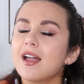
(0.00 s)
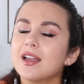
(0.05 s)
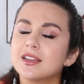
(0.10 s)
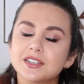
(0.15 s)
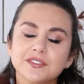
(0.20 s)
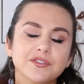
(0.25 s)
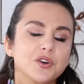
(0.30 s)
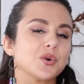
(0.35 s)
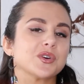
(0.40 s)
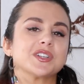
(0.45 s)

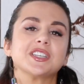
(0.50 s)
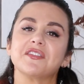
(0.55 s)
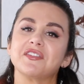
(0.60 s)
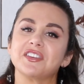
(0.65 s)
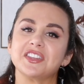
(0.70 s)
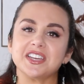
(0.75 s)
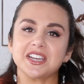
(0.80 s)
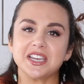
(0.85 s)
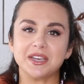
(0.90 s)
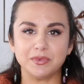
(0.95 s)
And of course,
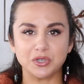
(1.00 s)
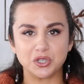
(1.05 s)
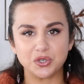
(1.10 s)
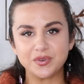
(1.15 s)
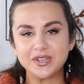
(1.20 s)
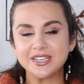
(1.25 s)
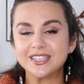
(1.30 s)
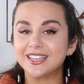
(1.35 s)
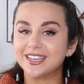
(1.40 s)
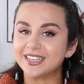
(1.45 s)
everything in
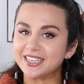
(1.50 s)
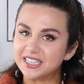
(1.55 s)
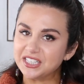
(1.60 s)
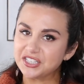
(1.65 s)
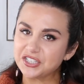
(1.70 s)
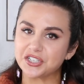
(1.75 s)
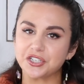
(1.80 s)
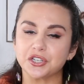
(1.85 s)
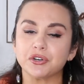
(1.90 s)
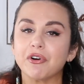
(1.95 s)
between like
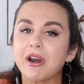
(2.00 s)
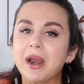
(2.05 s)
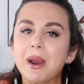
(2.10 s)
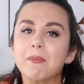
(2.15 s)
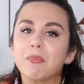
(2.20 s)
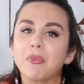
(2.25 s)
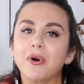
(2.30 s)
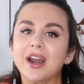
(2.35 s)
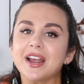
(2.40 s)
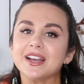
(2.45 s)

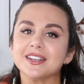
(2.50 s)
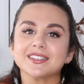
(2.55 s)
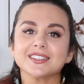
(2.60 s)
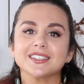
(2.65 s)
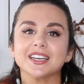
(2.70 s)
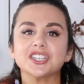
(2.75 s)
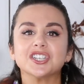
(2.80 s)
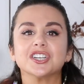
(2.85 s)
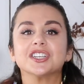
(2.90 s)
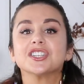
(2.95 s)
Instagram brands such